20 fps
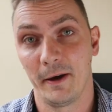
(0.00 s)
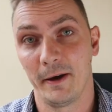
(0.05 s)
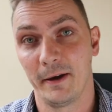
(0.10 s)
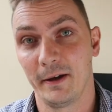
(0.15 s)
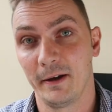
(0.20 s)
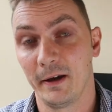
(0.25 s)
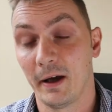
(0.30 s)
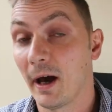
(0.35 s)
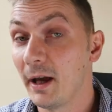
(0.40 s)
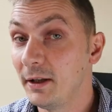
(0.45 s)

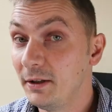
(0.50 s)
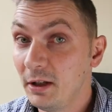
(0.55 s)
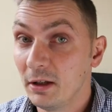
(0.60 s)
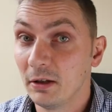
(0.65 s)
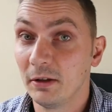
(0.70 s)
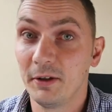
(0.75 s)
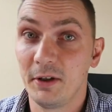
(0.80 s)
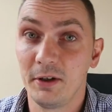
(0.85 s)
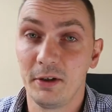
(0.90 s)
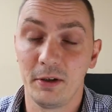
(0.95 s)

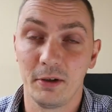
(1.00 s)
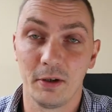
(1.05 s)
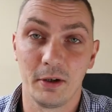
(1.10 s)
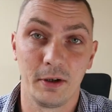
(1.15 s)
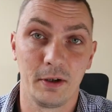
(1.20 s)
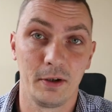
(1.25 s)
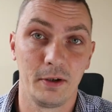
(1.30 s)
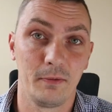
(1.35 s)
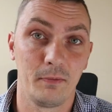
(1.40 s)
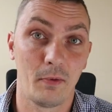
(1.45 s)
ideally,
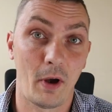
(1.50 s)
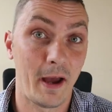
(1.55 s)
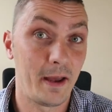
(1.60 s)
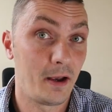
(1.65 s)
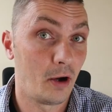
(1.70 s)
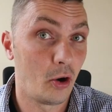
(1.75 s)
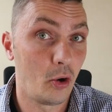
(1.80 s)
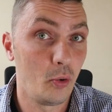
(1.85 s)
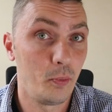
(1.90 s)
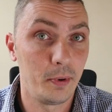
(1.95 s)
I
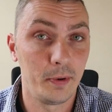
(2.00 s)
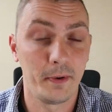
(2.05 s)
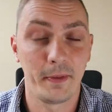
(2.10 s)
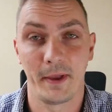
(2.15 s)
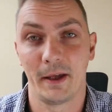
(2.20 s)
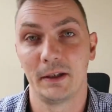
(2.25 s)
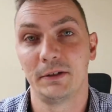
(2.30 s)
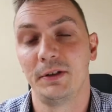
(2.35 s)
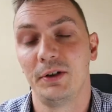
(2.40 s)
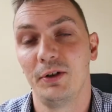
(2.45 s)
hope
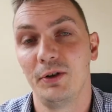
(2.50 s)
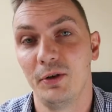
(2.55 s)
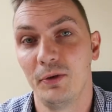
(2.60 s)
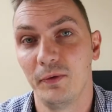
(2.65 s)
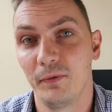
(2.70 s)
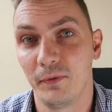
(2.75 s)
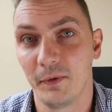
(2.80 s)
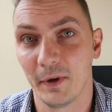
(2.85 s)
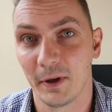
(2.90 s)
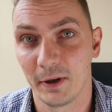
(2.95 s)
that
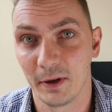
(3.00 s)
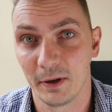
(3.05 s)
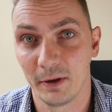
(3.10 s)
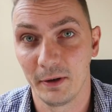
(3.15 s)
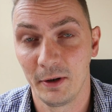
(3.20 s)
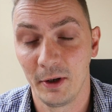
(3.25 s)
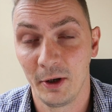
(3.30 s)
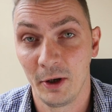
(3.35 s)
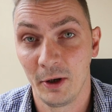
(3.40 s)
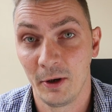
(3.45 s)
you've
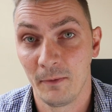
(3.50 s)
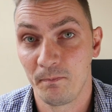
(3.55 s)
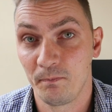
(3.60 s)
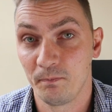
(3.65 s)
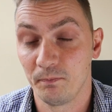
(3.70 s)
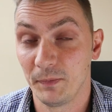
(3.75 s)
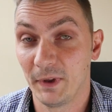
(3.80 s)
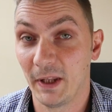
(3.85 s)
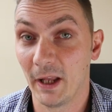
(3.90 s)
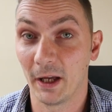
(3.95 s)

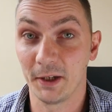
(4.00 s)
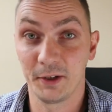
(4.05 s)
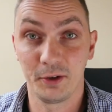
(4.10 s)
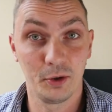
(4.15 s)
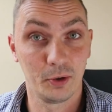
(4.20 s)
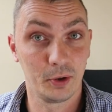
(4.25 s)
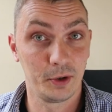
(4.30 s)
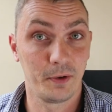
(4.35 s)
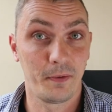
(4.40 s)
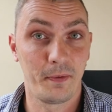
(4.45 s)
done
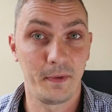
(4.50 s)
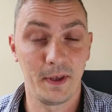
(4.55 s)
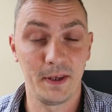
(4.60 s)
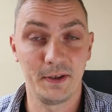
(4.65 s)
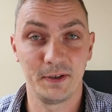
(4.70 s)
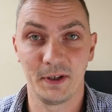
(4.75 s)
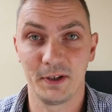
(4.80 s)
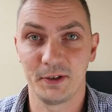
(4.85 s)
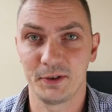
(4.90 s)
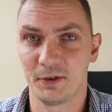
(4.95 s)
your
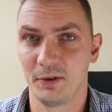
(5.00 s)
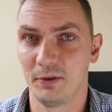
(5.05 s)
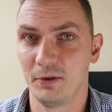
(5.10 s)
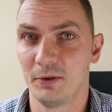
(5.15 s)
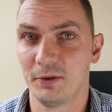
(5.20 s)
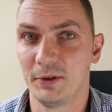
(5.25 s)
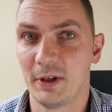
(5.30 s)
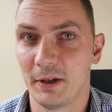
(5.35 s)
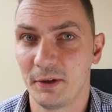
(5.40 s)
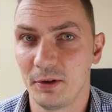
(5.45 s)
thesis,
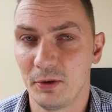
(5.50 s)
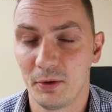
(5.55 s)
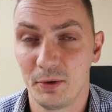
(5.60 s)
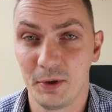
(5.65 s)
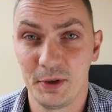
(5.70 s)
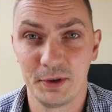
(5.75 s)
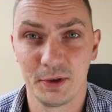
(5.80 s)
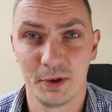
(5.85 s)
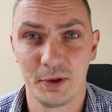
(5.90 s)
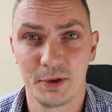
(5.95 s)
you've done your
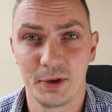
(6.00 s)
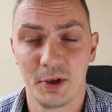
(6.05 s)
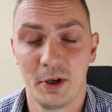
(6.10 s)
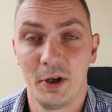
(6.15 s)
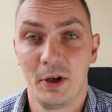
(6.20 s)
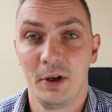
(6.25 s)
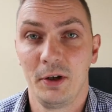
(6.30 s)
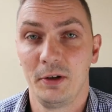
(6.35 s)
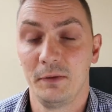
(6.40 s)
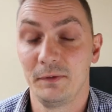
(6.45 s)
research
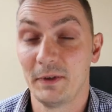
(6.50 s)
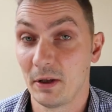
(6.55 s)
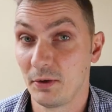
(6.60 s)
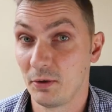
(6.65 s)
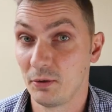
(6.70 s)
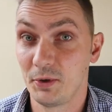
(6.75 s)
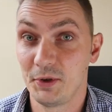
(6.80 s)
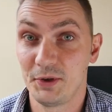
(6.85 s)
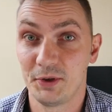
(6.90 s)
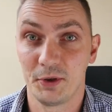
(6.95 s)

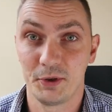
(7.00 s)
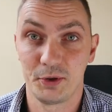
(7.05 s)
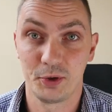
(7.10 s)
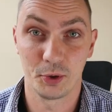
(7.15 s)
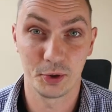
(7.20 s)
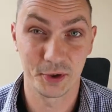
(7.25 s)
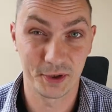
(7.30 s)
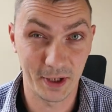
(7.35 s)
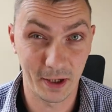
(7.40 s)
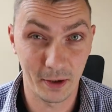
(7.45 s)

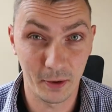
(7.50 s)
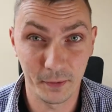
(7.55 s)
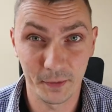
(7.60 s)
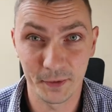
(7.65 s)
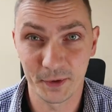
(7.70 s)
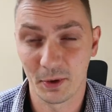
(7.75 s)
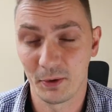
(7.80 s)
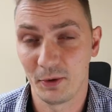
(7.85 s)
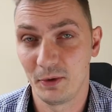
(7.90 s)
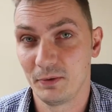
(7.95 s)

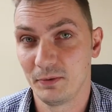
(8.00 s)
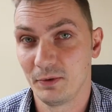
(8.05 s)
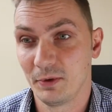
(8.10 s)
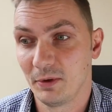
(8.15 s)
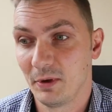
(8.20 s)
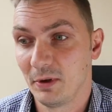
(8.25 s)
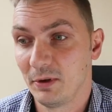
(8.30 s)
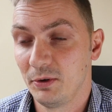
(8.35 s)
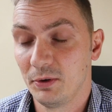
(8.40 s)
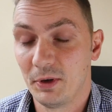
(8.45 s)
yourself, so
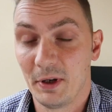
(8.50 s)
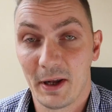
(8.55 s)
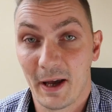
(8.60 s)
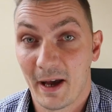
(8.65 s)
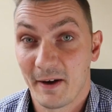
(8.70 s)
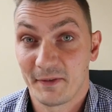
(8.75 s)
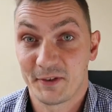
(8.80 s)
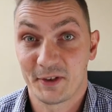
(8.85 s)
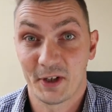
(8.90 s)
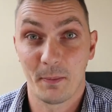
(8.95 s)
you didn't
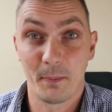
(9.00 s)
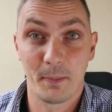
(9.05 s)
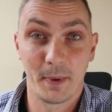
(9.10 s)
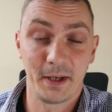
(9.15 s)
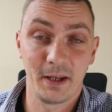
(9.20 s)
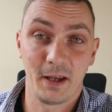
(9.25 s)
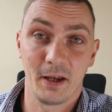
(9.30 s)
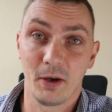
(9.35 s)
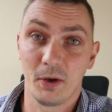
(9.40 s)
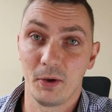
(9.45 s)
have
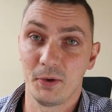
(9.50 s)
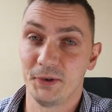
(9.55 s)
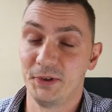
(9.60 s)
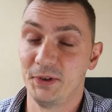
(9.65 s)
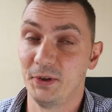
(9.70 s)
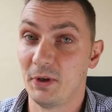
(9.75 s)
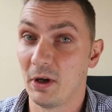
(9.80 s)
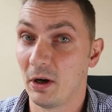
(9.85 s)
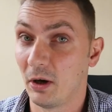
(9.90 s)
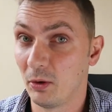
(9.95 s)
somebody else
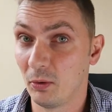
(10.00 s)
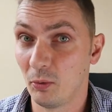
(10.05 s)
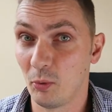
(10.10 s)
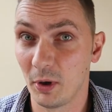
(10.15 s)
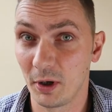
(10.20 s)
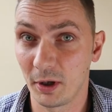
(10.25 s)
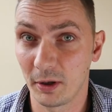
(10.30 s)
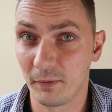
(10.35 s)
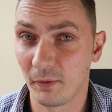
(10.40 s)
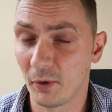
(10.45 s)
do the whole
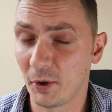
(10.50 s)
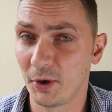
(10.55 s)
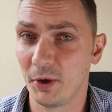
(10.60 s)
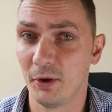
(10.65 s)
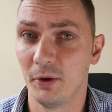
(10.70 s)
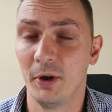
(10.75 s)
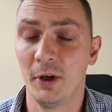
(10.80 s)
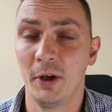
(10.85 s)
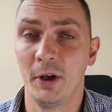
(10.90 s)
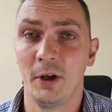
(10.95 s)
work for
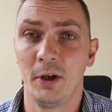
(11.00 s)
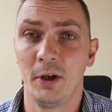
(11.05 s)
you.